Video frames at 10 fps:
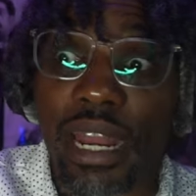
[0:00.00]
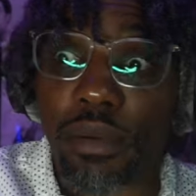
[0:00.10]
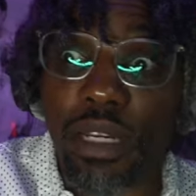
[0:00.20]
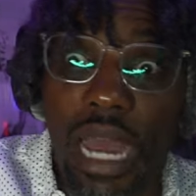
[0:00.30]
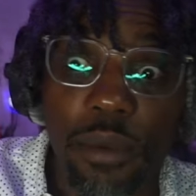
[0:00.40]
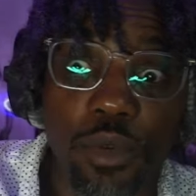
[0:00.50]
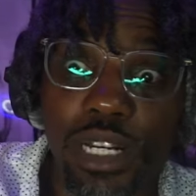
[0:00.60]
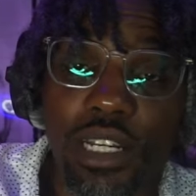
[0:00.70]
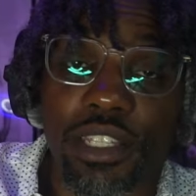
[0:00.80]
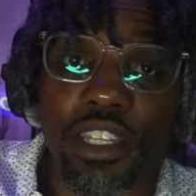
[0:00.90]
I'm really
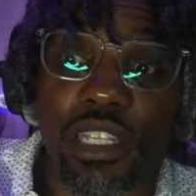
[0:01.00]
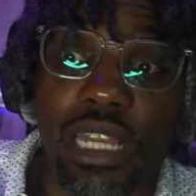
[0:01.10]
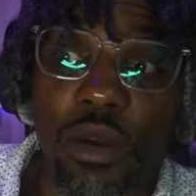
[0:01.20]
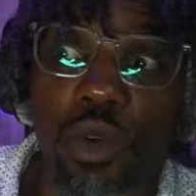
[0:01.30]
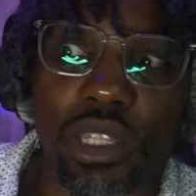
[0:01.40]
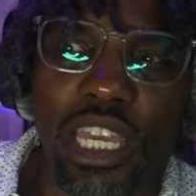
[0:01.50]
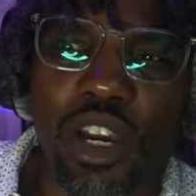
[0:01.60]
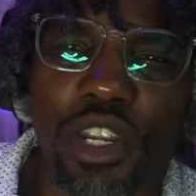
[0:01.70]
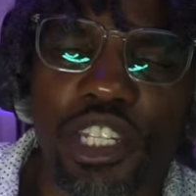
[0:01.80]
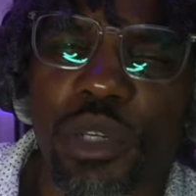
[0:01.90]
looking at this shit like, what the
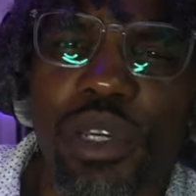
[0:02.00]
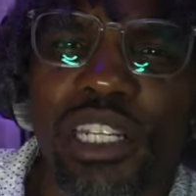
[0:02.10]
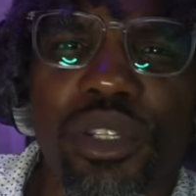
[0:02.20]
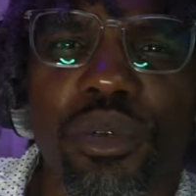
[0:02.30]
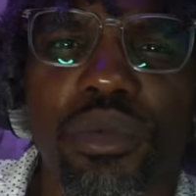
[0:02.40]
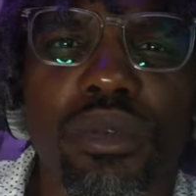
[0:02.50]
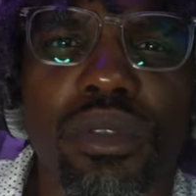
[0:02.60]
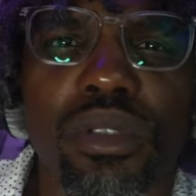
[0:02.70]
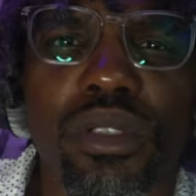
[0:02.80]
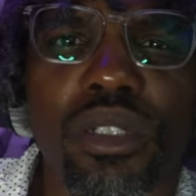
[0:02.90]
hell did she really do?
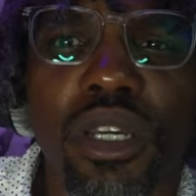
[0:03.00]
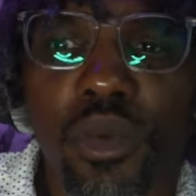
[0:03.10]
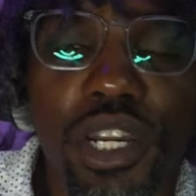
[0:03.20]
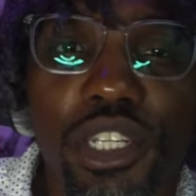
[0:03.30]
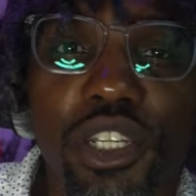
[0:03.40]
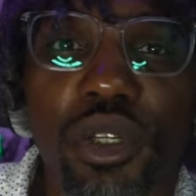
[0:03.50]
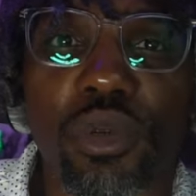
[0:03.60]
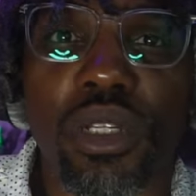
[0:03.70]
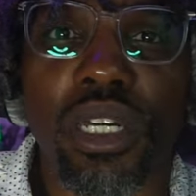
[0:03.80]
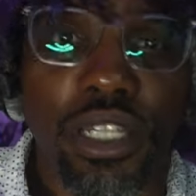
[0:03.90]
What did she
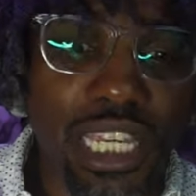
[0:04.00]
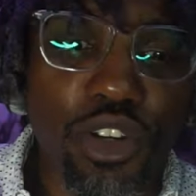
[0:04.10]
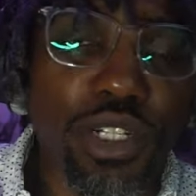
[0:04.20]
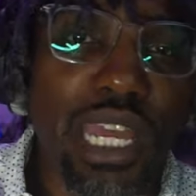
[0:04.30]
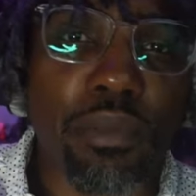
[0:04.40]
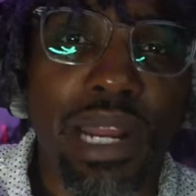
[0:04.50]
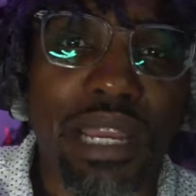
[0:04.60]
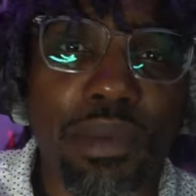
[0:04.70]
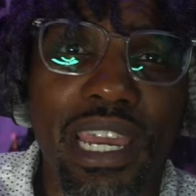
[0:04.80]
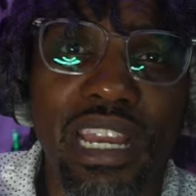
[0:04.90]
do? This ain't no damn
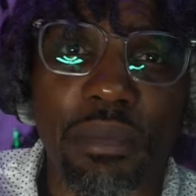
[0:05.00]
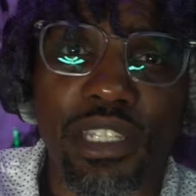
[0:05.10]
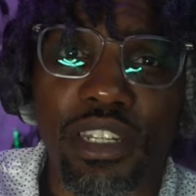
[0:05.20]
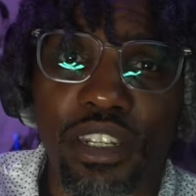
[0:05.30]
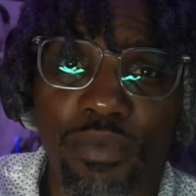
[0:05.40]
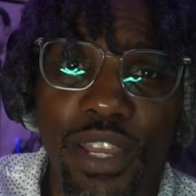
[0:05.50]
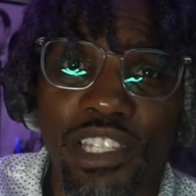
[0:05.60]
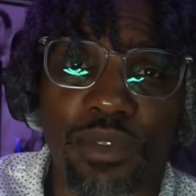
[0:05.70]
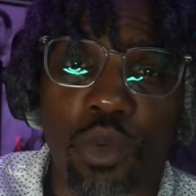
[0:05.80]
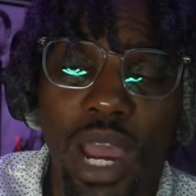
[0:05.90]
black man coming to the
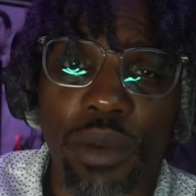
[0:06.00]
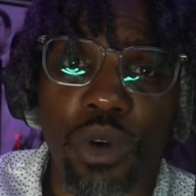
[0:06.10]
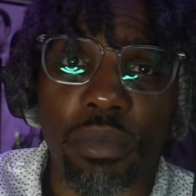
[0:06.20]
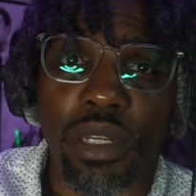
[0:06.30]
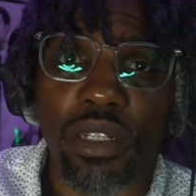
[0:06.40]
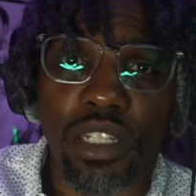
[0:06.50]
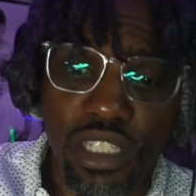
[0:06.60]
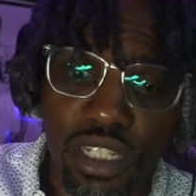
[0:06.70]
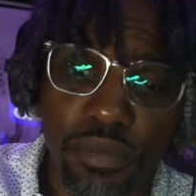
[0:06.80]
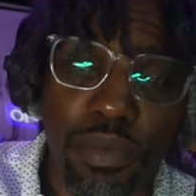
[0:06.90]
defense of a white woman.
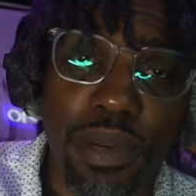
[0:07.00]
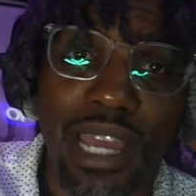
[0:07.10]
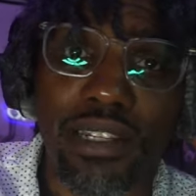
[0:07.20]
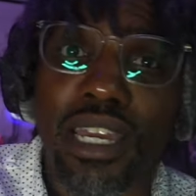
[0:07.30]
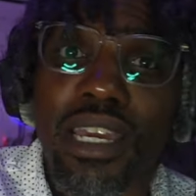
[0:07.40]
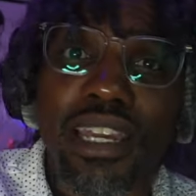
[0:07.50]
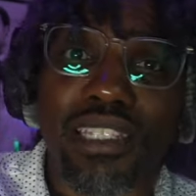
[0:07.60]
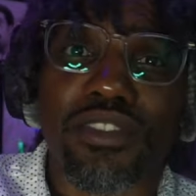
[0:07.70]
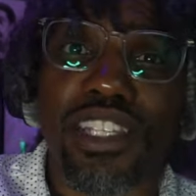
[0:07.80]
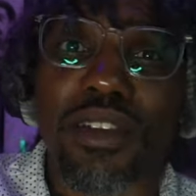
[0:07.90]
This is a black,
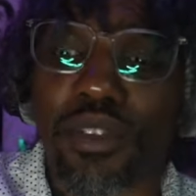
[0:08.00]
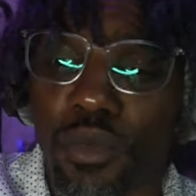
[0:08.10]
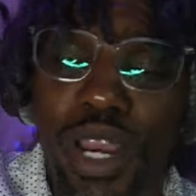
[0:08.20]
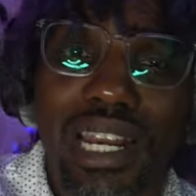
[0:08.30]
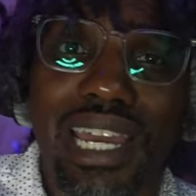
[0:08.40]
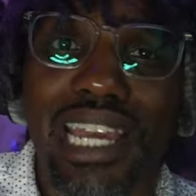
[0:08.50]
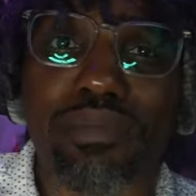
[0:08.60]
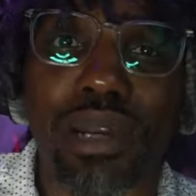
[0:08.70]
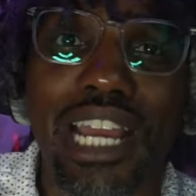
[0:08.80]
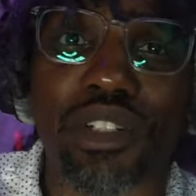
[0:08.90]
a regular ass
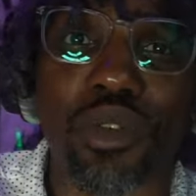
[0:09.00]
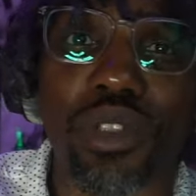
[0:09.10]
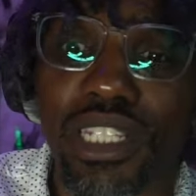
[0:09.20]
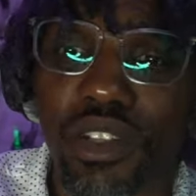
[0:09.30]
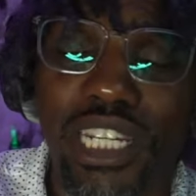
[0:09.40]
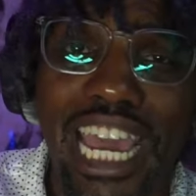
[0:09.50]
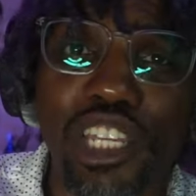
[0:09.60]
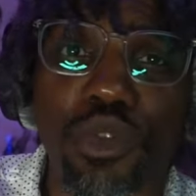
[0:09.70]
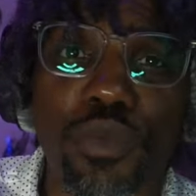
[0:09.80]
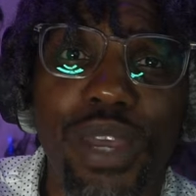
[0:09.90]
black dude that's a
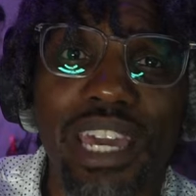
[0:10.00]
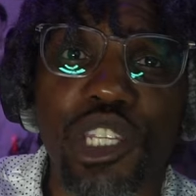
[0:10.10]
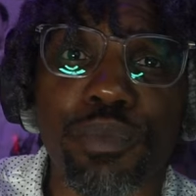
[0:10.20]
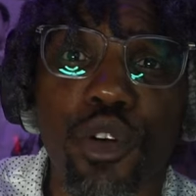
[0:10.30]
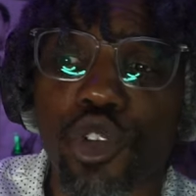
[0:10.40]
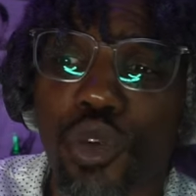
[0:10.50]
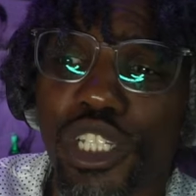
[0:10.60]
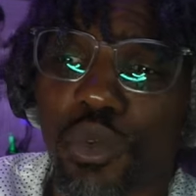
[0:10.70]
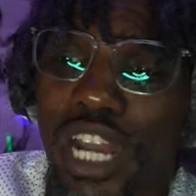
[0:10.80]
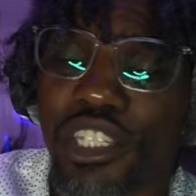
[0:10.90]
casual fan of sports who
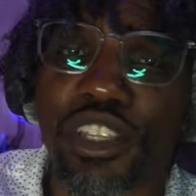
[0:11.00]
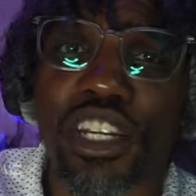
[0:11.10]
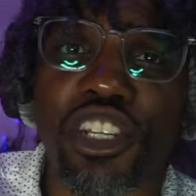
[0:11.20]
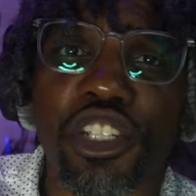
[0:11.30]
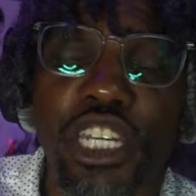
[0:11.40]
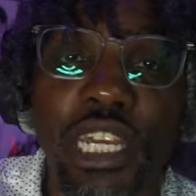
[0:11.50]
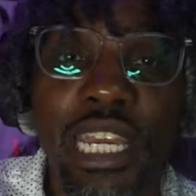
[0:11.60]
wasn't watching none of this shit.